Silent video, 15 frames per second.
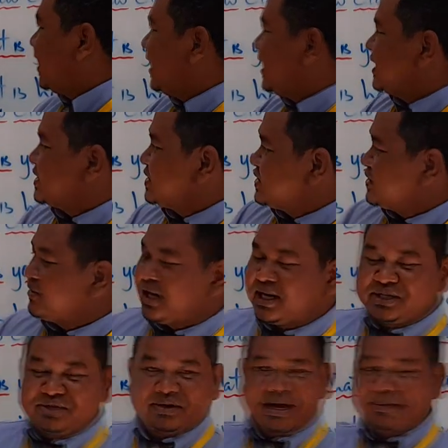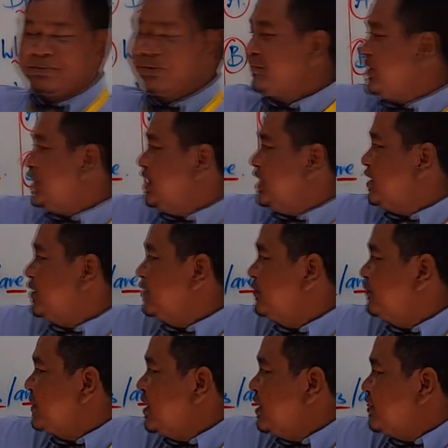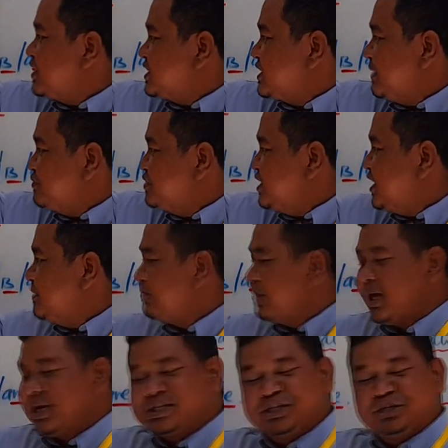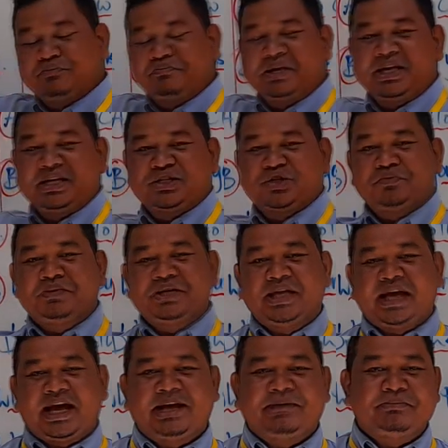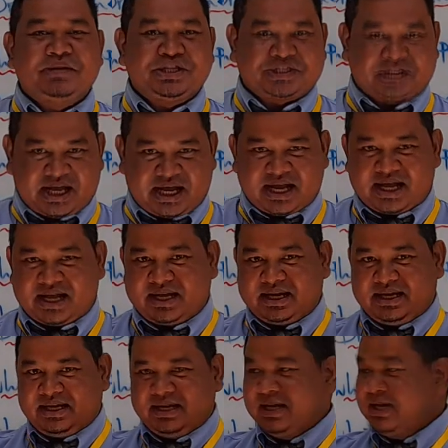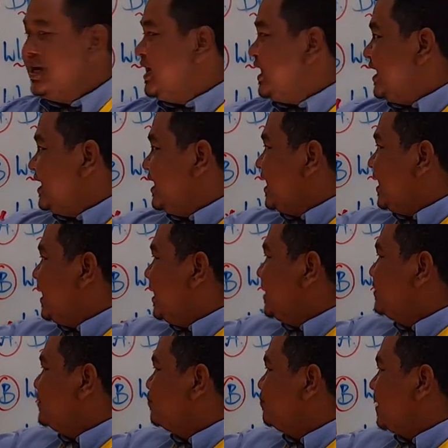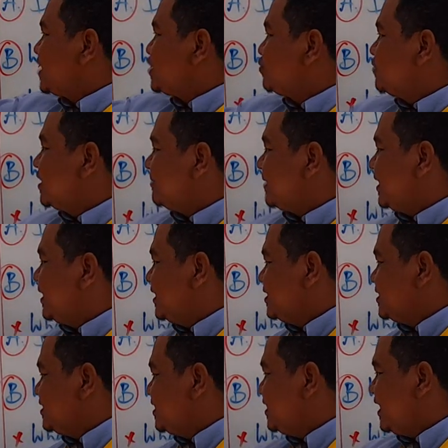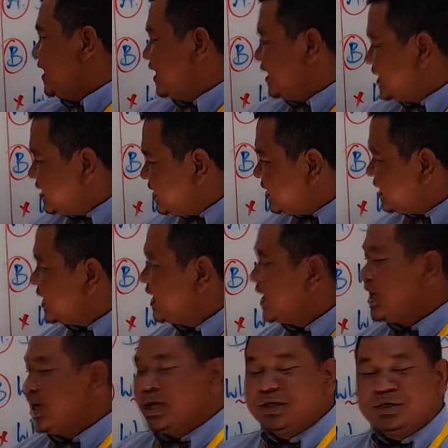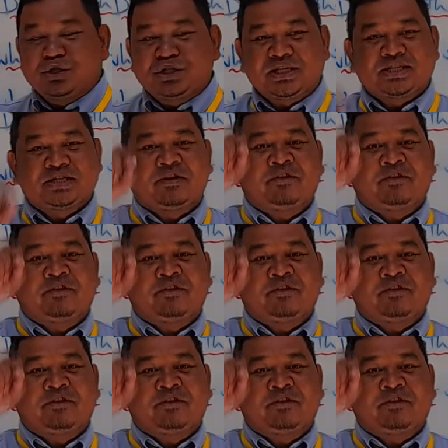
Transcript: are. So as you have already know, subject plus to be am, is, are. And then plus verb ing, and here you just